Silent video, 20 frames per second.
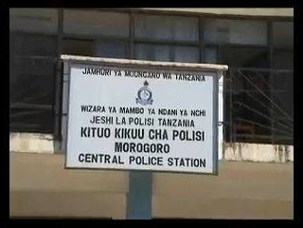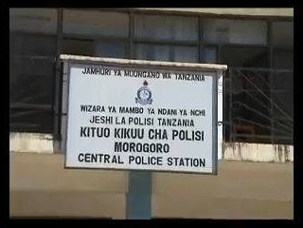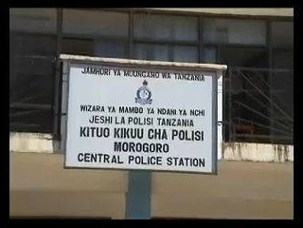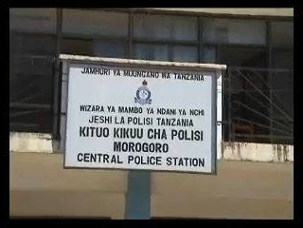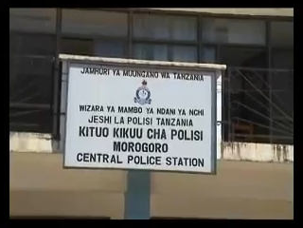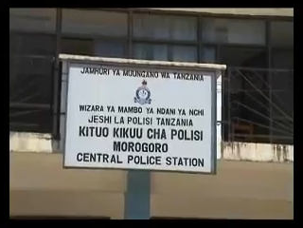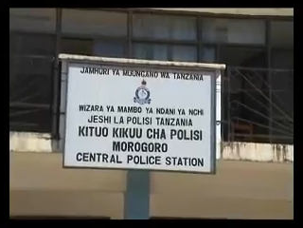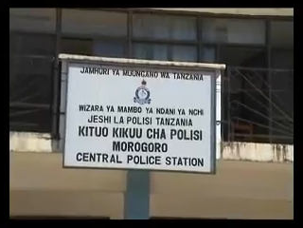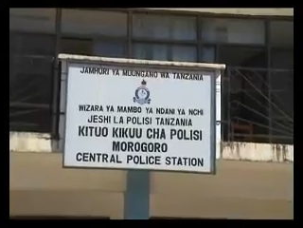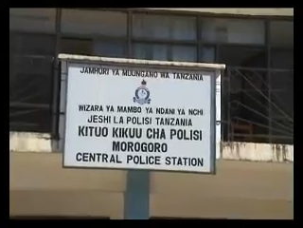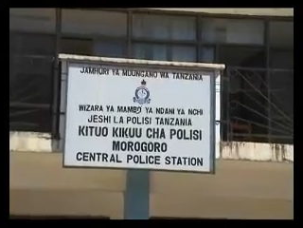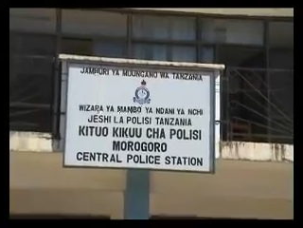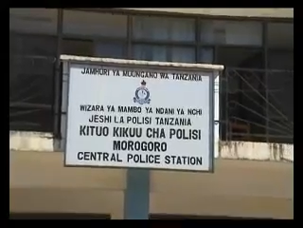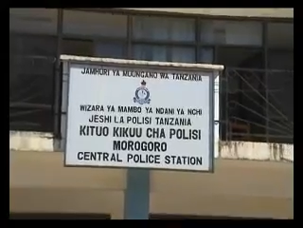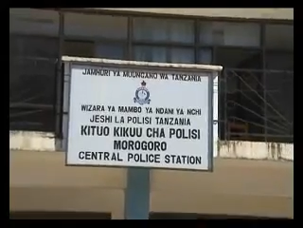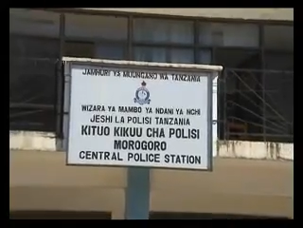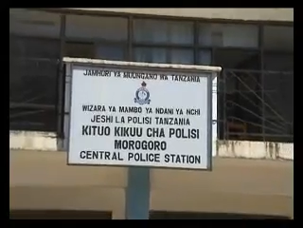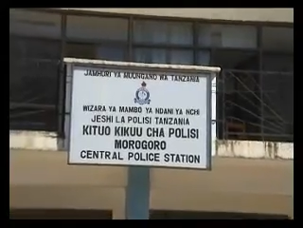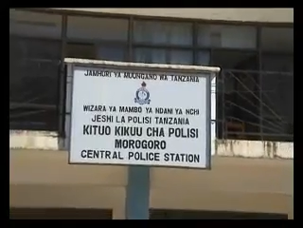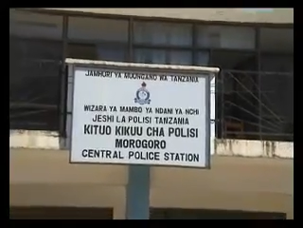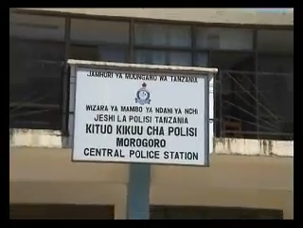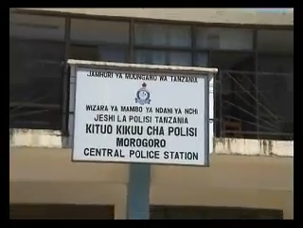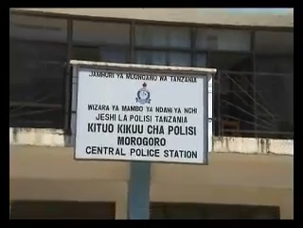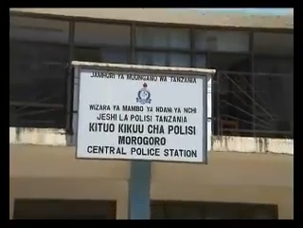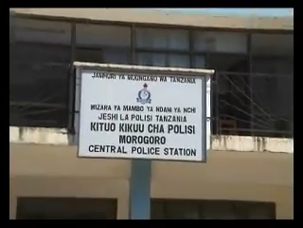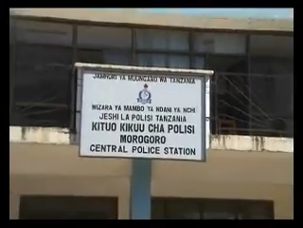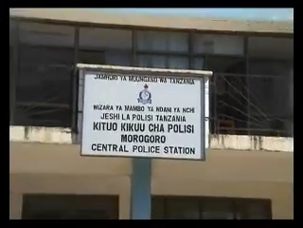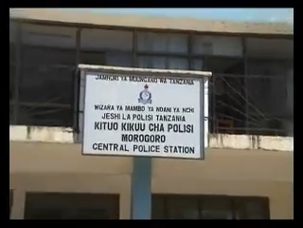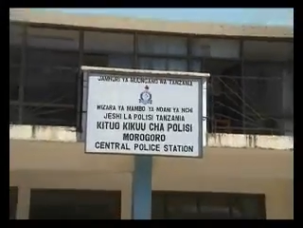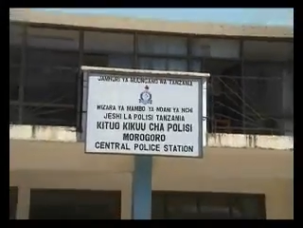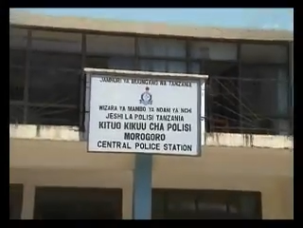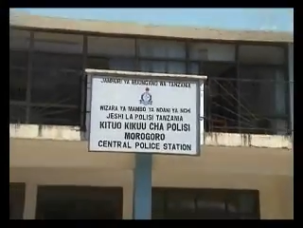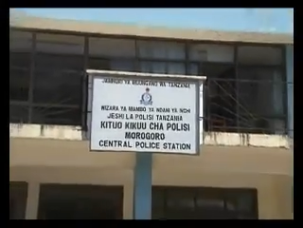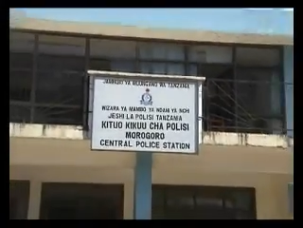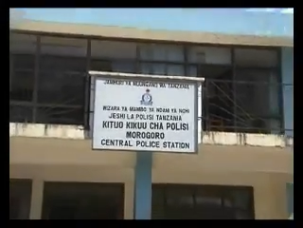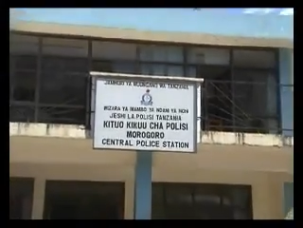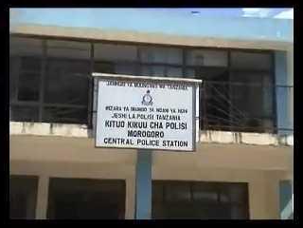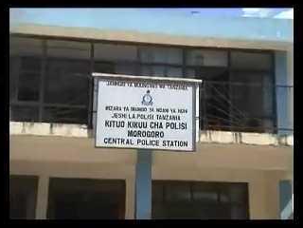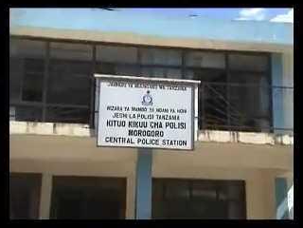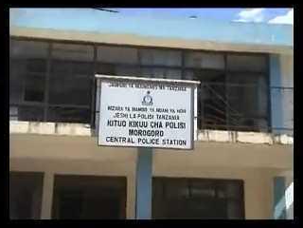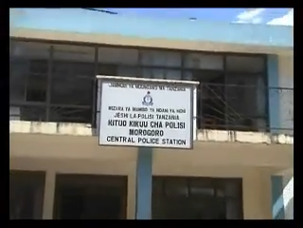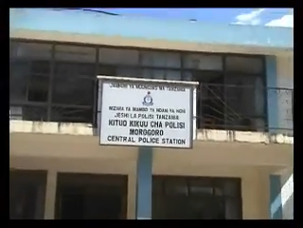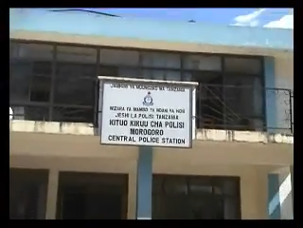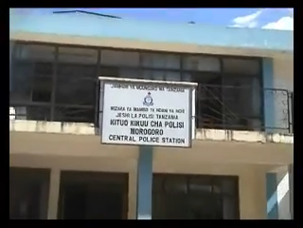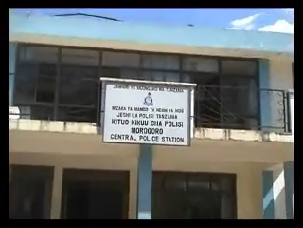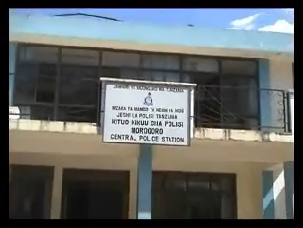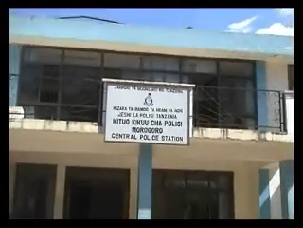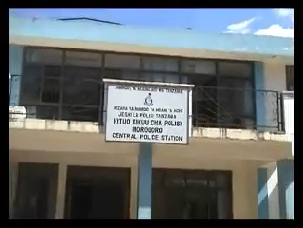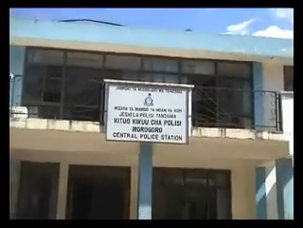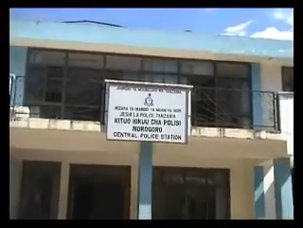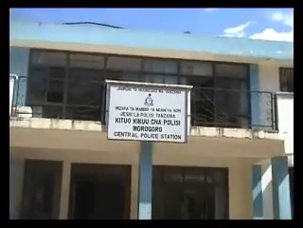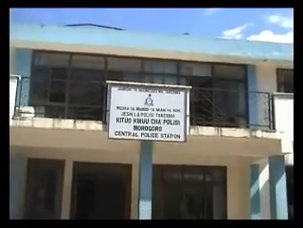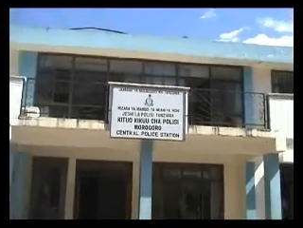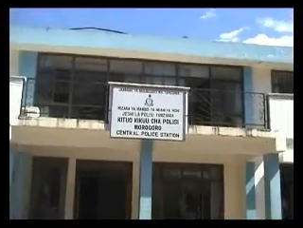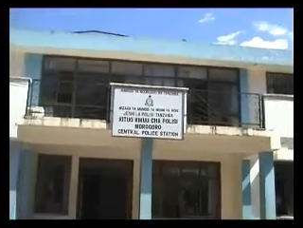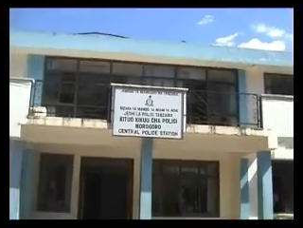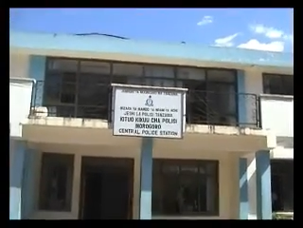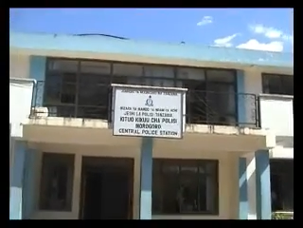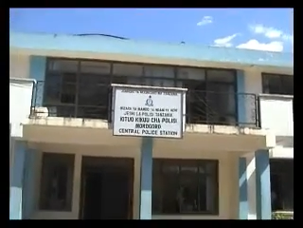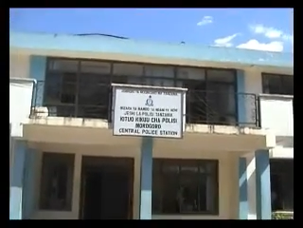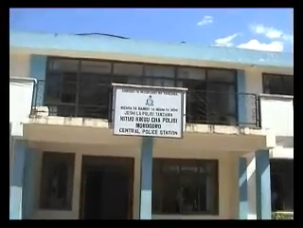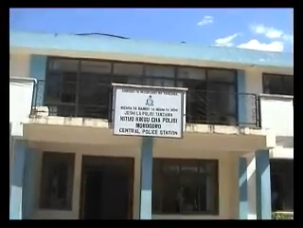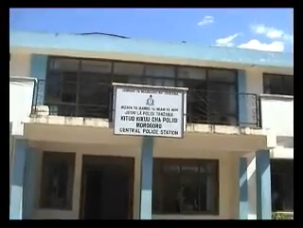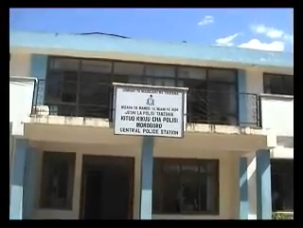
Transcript: [unreadable: no face in view]